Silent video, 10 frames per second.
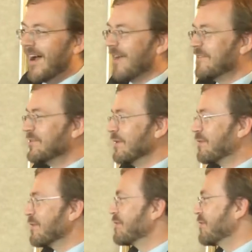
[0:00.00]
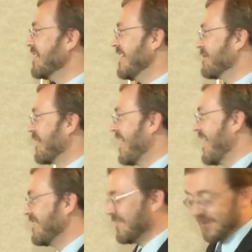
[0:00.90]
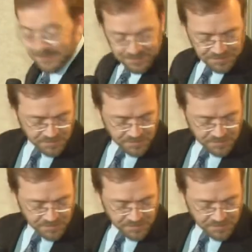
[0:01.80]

I would do it for free if I had to.